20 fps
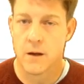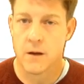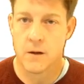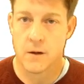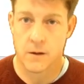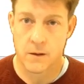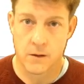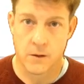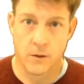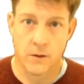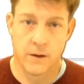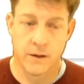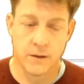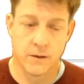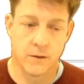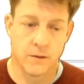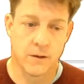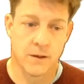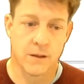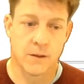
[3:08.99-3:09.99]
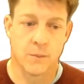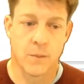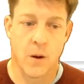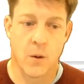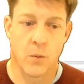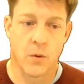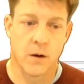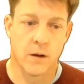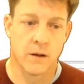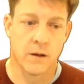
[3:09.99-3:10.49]
you can only do this by
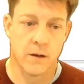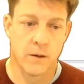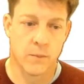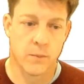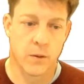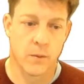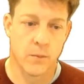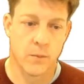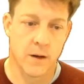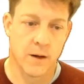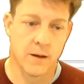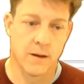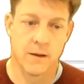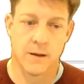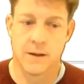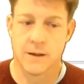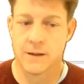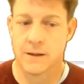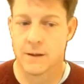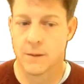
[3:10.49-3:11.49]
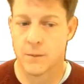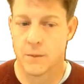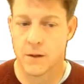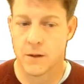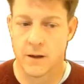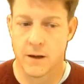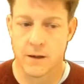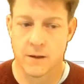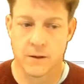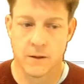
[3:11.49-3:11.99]
1 liter per minute in this
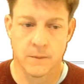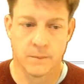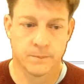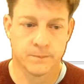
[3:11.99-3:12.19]
simulation.